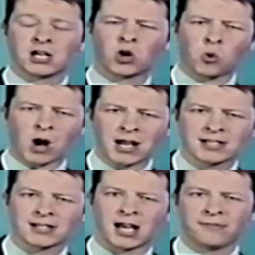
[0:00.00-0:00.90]
A
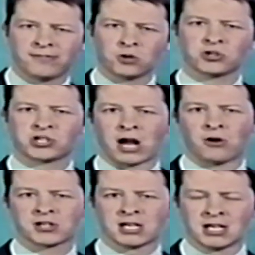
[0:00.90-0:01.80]
quieter day, fewer
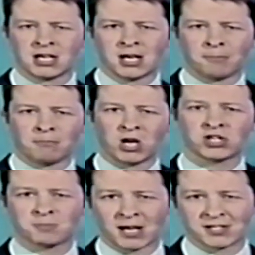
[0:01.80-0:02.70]
showers.
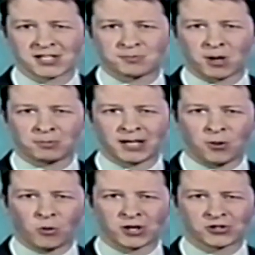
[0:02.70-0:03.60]
Most places probably
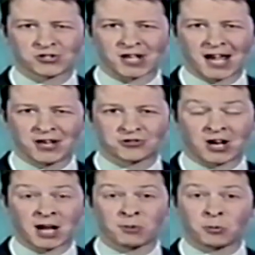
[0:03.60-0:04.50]
will stay
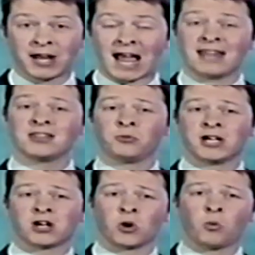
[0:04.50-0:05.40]
dry, but we end the
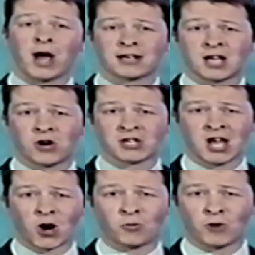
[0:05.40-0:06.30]
week on a wet note.
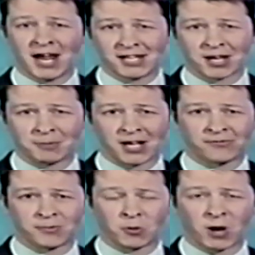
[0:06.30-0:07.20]
Rain coming
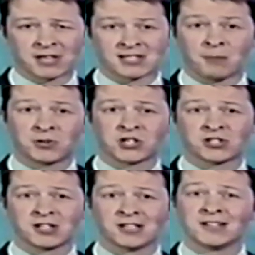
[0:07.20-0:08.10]
in from the west.
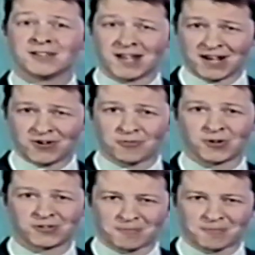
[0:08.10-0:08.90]
Temperatures near normal.